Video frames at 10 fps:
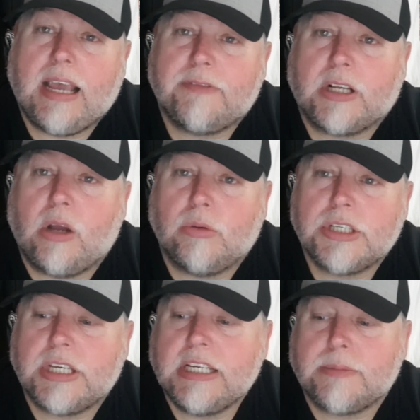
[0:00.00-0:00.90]
after going a
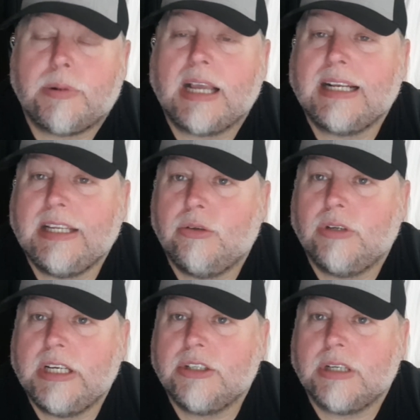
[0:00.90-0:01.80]
season practically
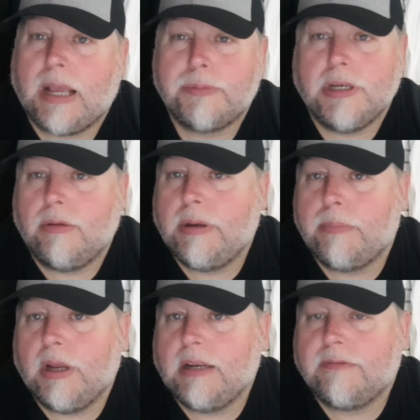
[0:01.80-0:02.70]
uninjured, absolutely
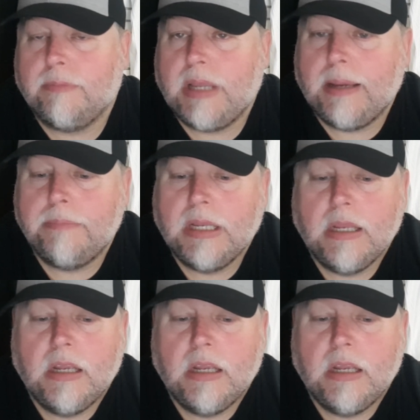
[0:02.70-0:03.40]
brilliant from him.